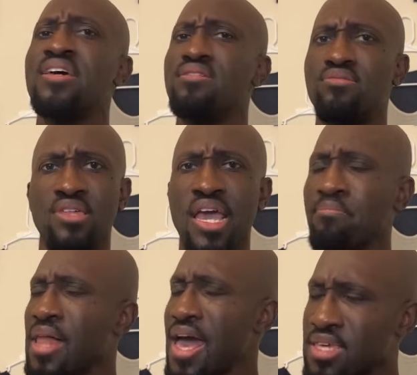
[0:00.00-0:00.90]
Sam
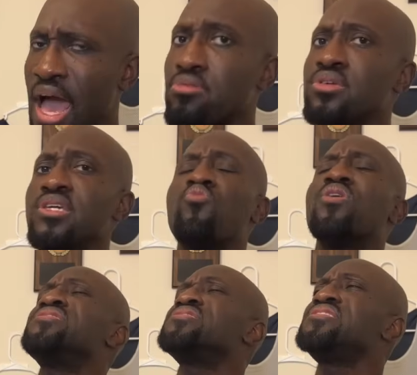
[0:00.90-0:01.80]
Blaskowski
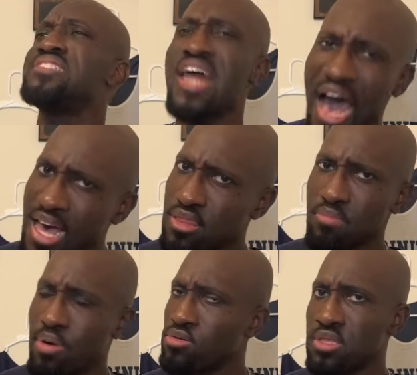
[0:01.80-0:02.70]
was not
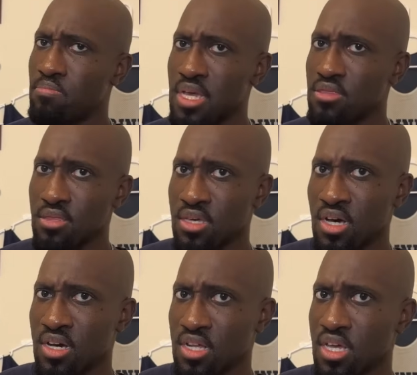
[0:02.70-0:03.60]
supposed to be this
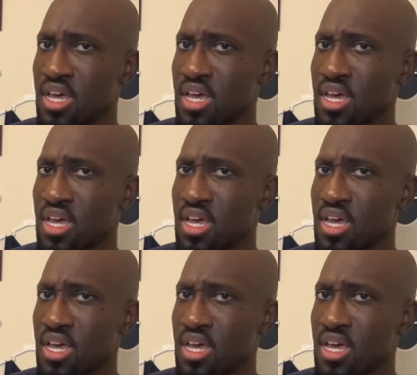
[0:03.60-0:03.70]
good,